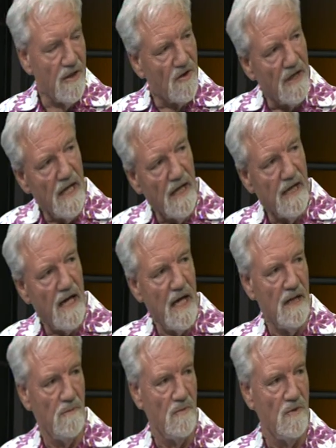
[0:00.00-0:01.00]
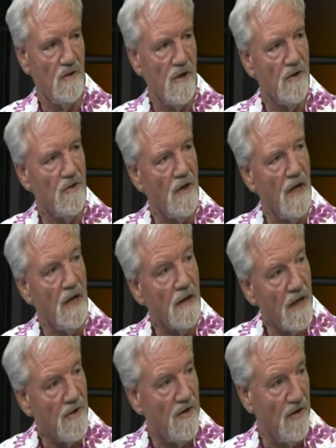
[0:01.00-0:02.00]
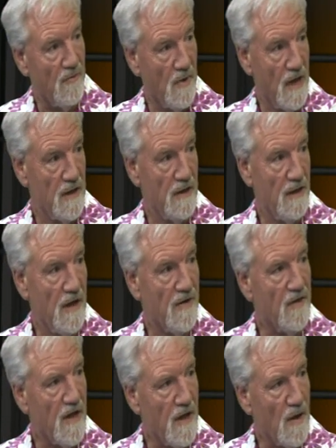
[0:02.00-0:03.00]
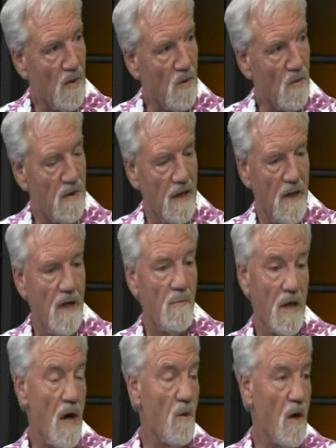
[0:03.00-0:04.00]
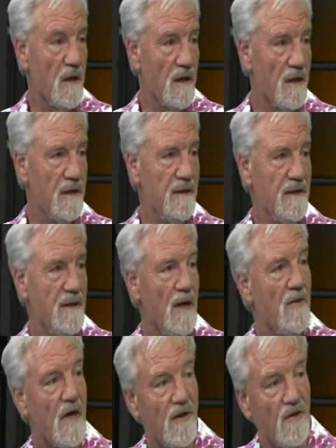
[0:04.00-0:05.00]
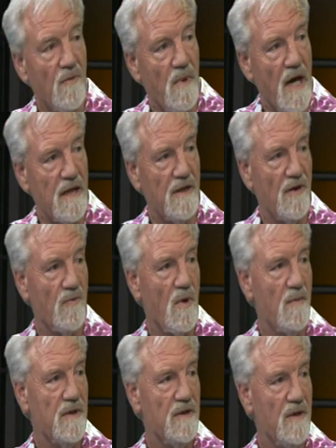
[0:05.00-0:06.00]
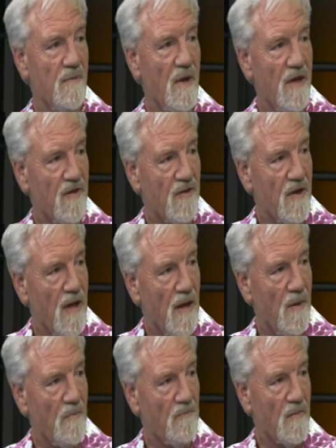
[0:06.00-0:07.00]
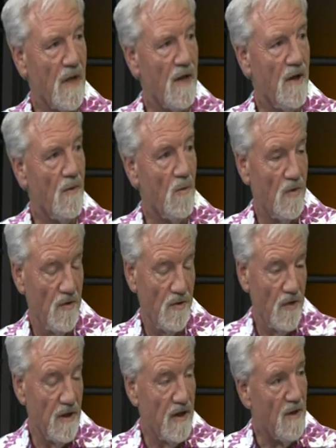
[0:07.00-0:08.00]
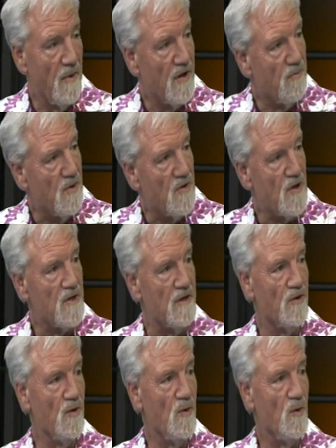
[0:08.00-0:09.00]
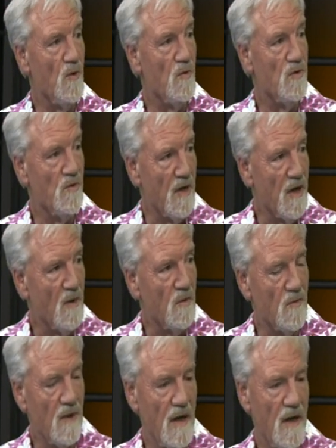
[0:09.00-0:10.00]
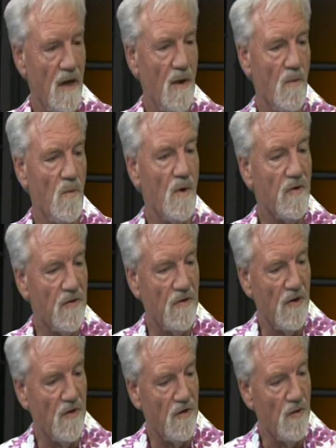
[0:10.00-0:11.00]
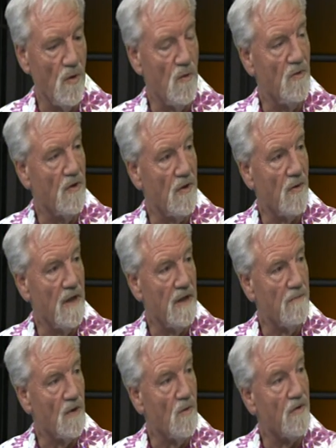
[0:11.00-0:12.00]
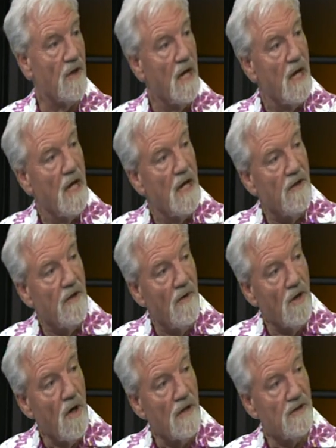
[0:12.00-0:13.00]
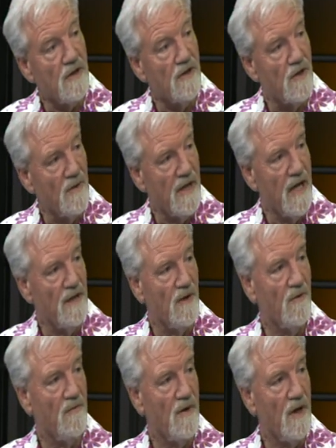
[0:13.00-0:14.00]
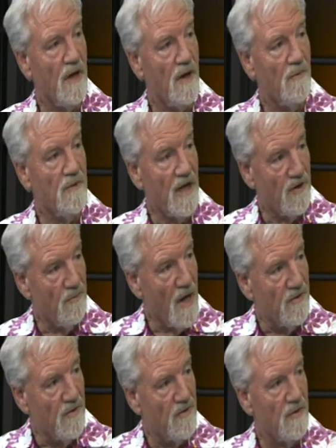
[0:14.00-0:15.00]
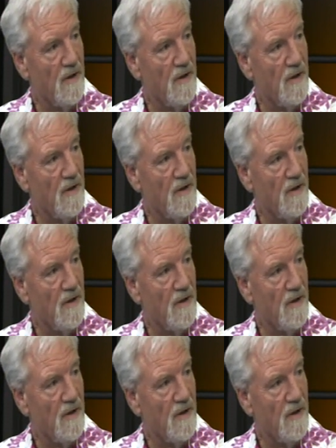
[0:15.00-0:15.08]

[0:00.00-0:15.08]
it's clearly aimed at uh, Ngarasi's party, S D L. But ironically, uh, that is the party that's probably the best, um, uh, well, certainly in the best position to, to deal uh, with this new decree. And of course, they've only got until the end of uh, next month